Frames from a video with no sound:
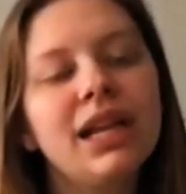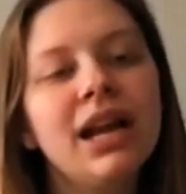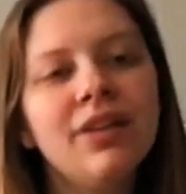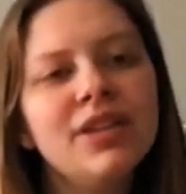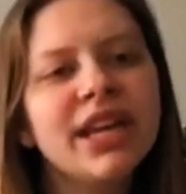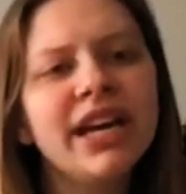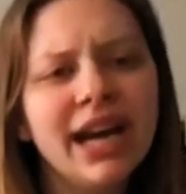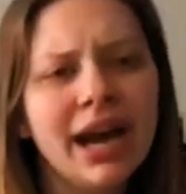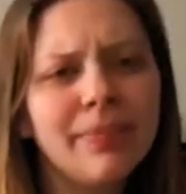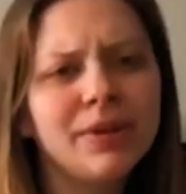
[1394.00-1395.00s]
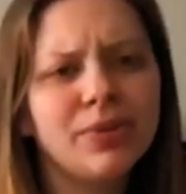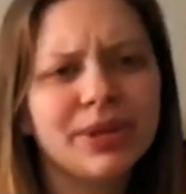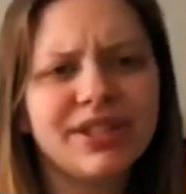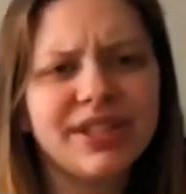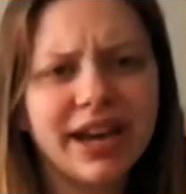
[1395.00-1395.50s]
and this kind of happened
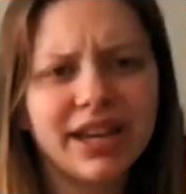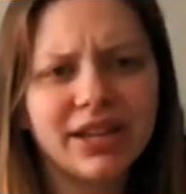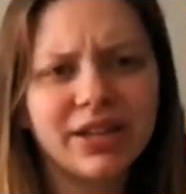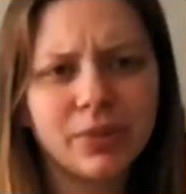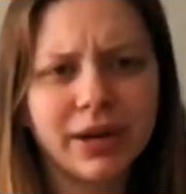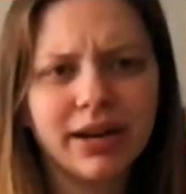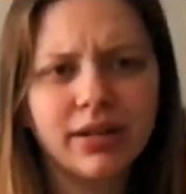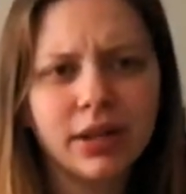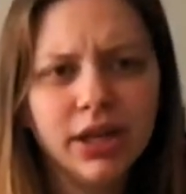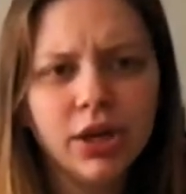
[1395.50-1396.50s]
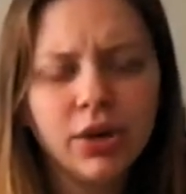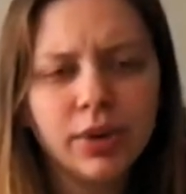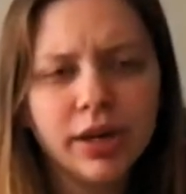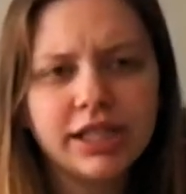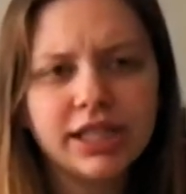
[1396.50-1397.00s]
with Psych as well,
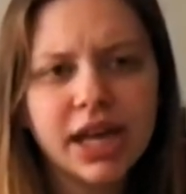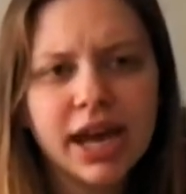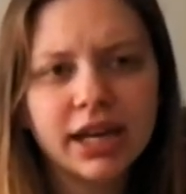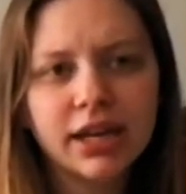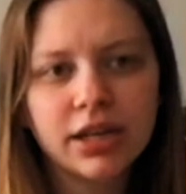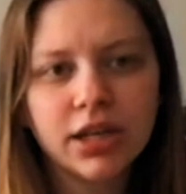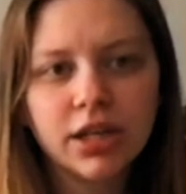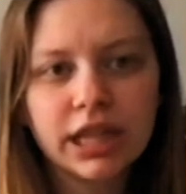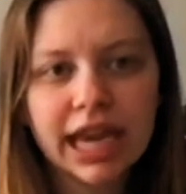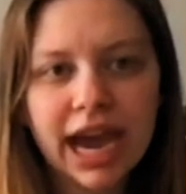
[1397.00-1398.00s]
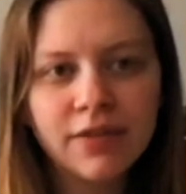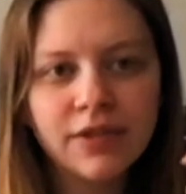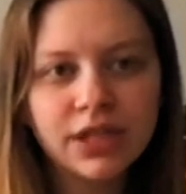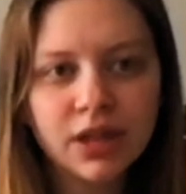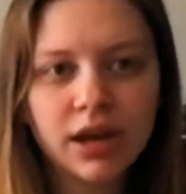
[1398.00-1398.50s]
where it's like they have
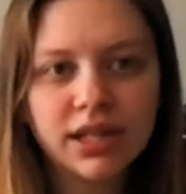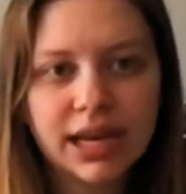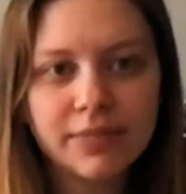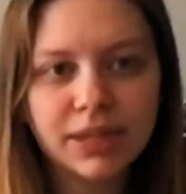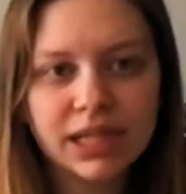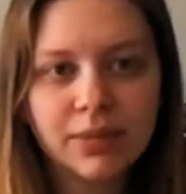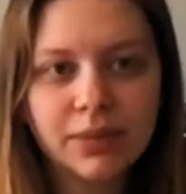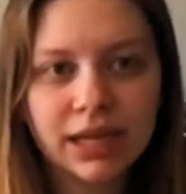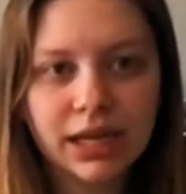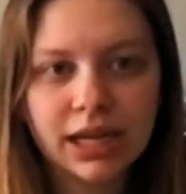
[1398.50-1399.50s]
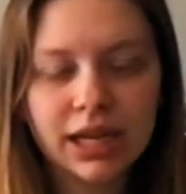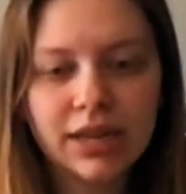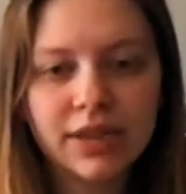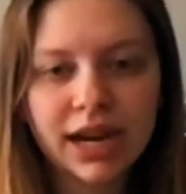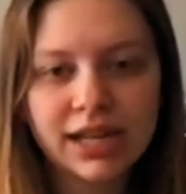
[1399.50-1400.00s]
this concept in the beginning,
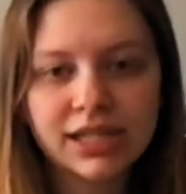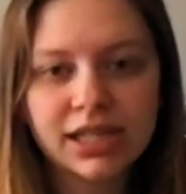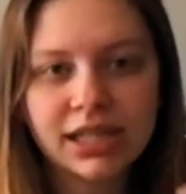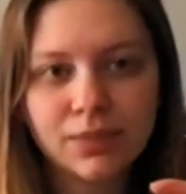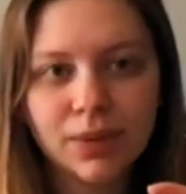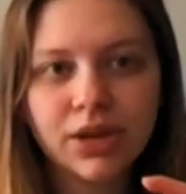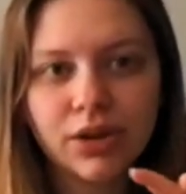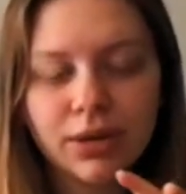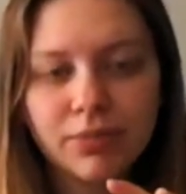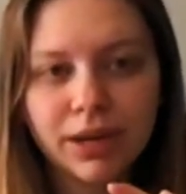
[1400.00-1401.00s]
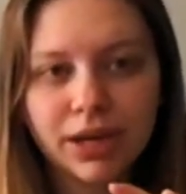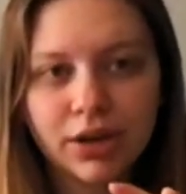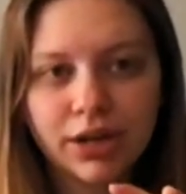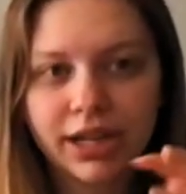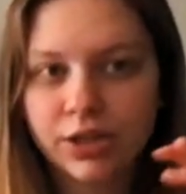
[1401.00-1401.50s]
and then as it gets bigger and
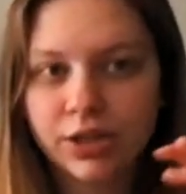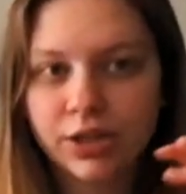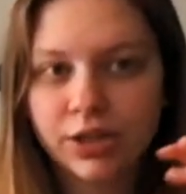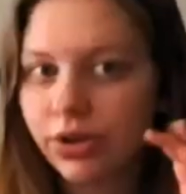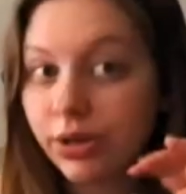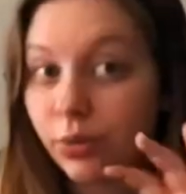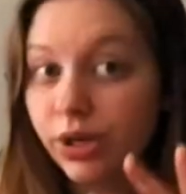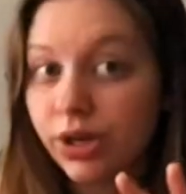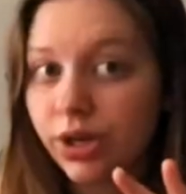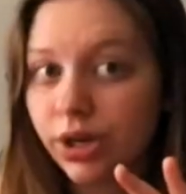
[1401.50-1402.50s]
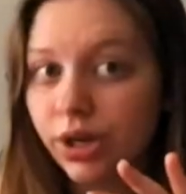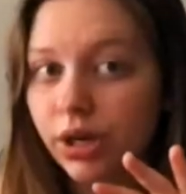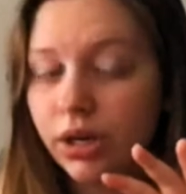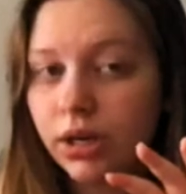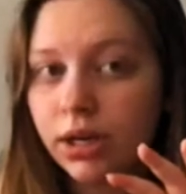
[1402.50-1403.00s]
bigger, it gets weirder and
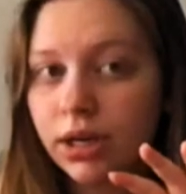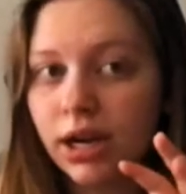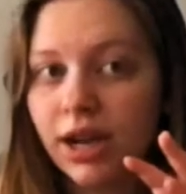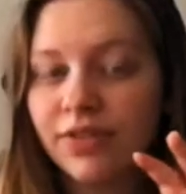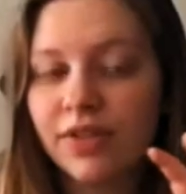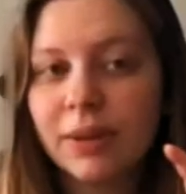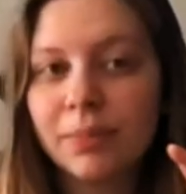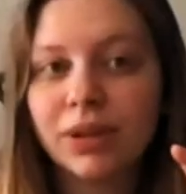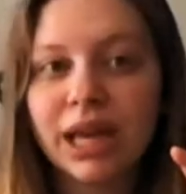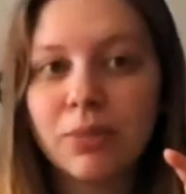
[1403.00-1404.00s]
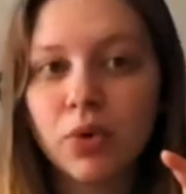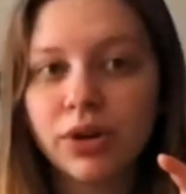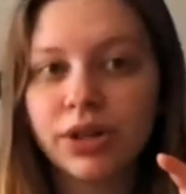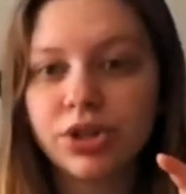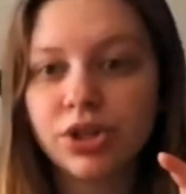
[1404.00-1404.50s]
weirder. And then they play
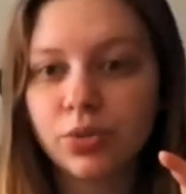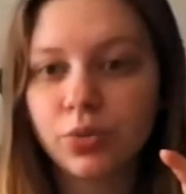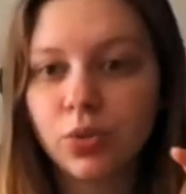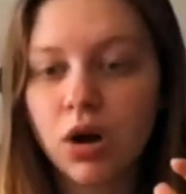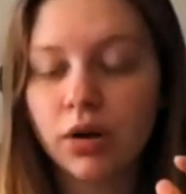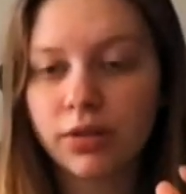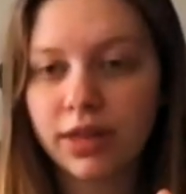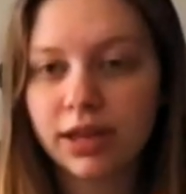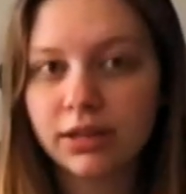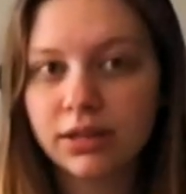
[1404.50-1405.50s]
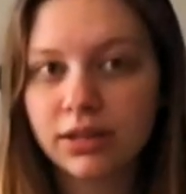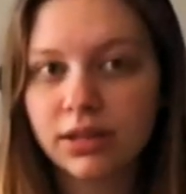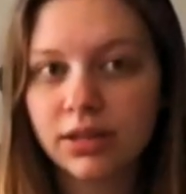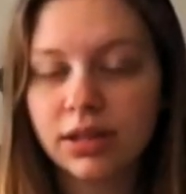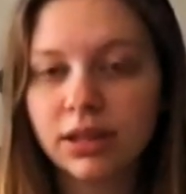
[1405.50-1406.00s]
more into the wrong things.
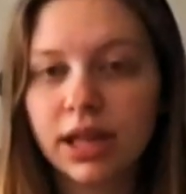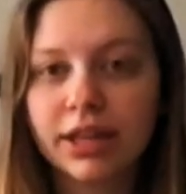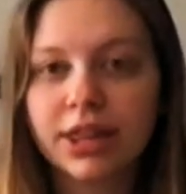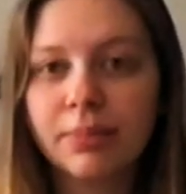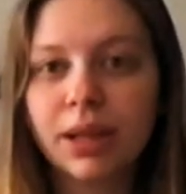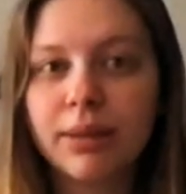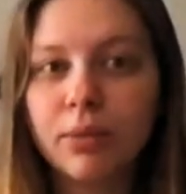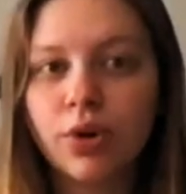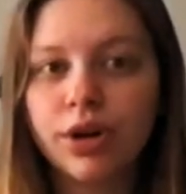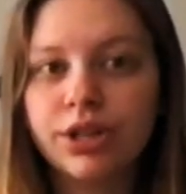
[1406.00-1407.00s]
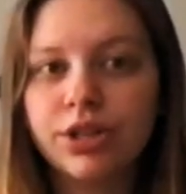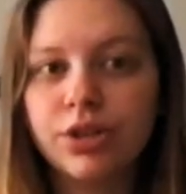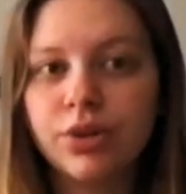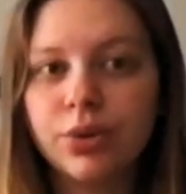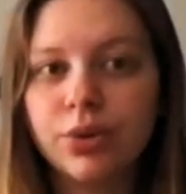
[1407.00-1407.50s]
Like they play more
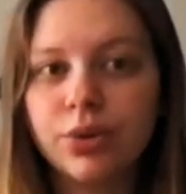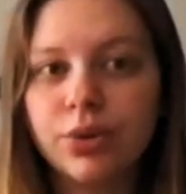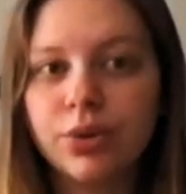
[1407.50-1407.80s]
into